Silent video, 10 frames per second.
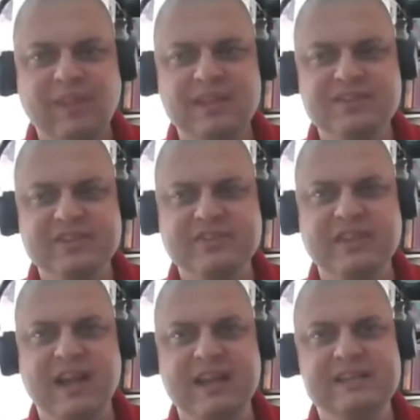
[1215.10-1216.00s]
just
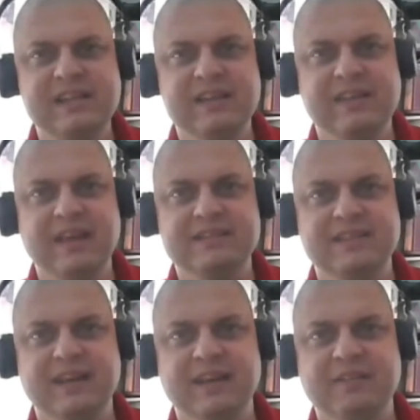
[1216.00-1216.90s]
the idea that,
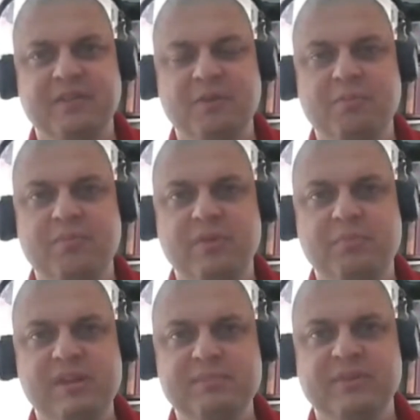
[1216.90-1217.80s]
the
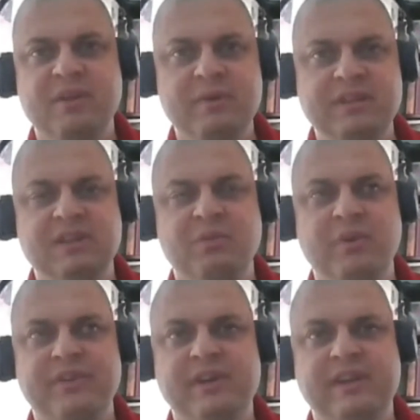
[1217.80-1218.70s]
people that we deal
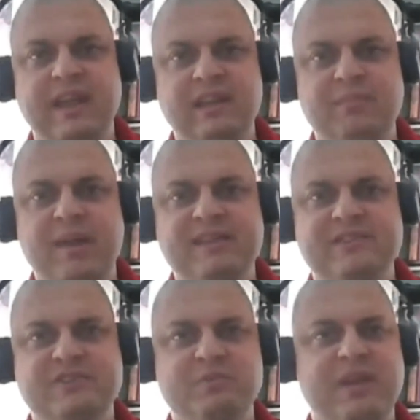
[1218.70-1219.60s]
with on a daily
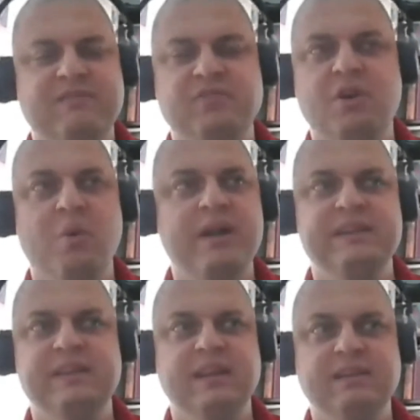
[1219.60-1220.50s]
basis, we have no
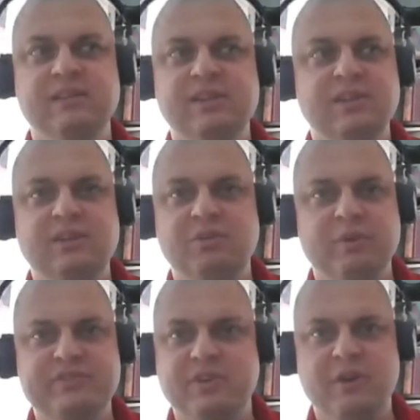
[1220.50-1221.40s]
idea
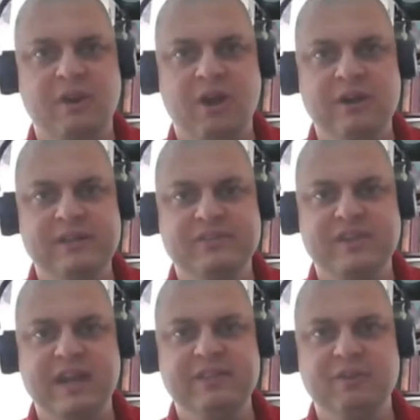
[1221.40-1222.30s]
what's going on
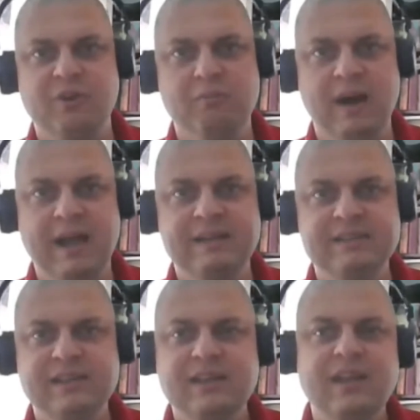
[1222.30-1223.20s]
inside their own
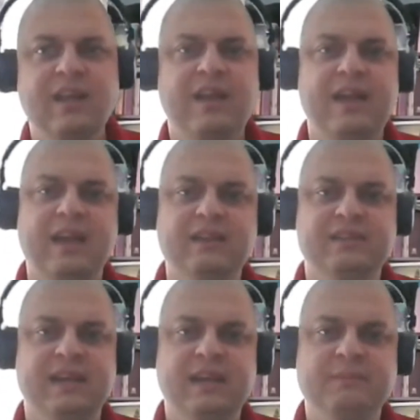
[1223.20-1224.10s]
mind. Yeah.
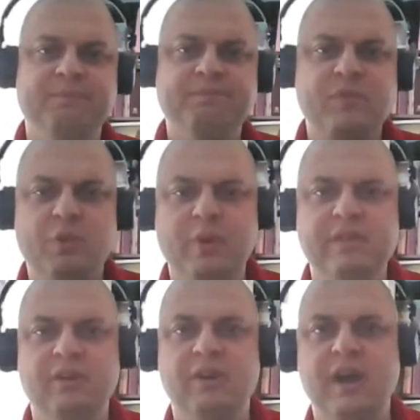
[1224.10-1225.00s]
And,
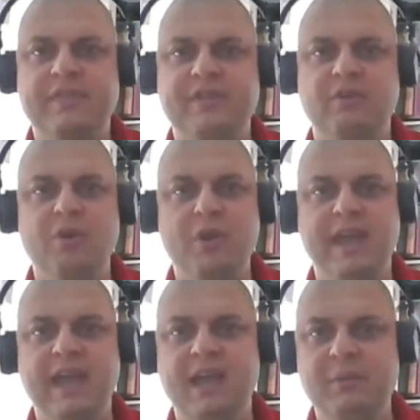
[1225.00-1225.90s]
whether or not they're
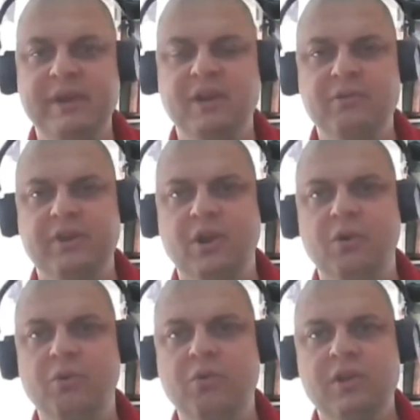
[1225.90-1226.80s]
okay, we don't
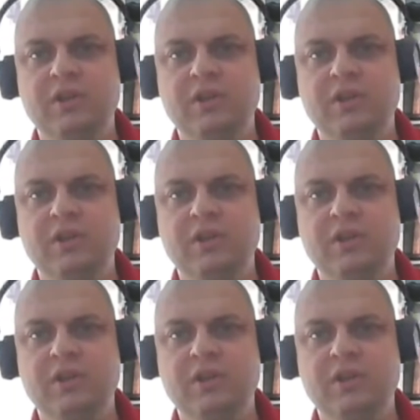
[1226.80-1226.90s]
know